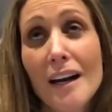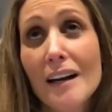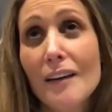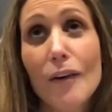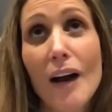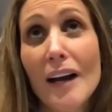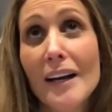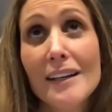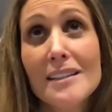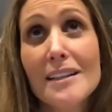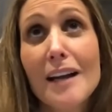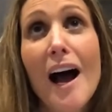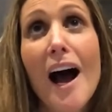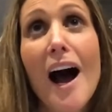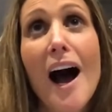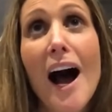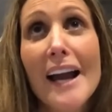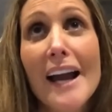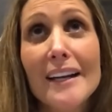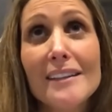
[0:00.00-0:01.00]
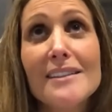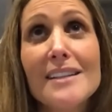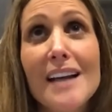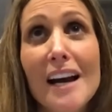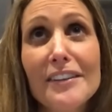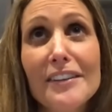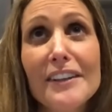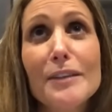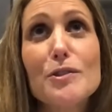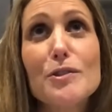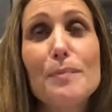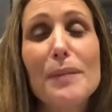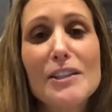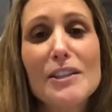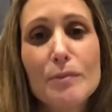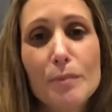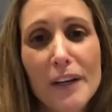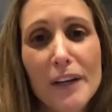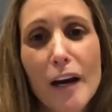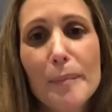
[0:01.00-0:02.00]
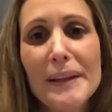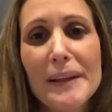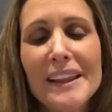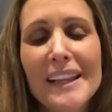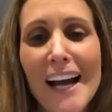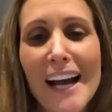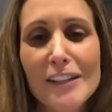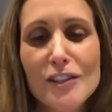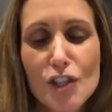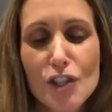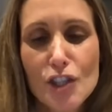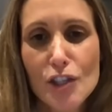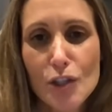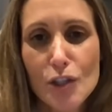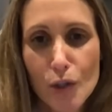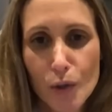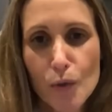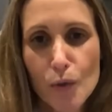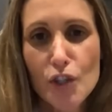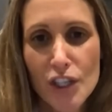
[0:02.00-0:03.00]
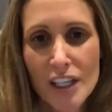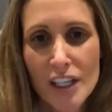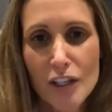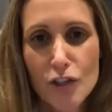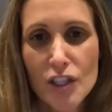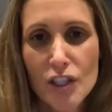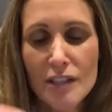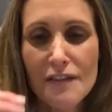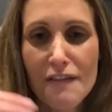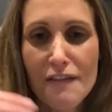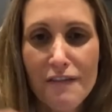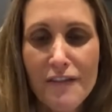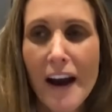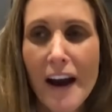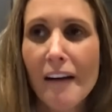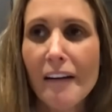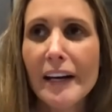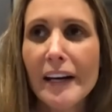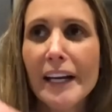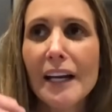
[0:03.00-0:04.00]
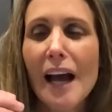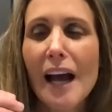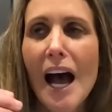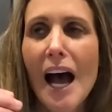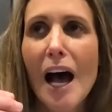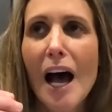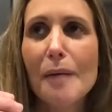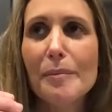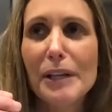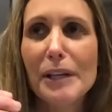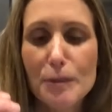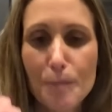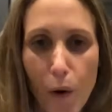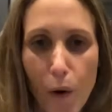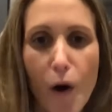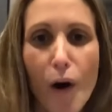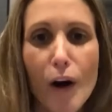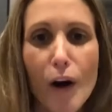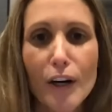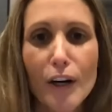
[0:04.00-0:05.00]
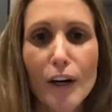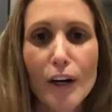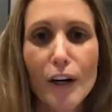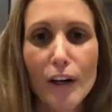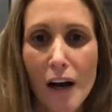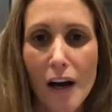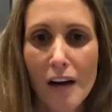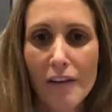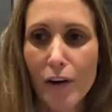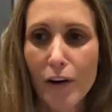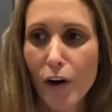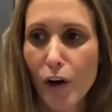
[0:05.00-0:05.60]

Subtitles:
though faint, were there, a reminder that even the strongest bonds are not immune to the pressures of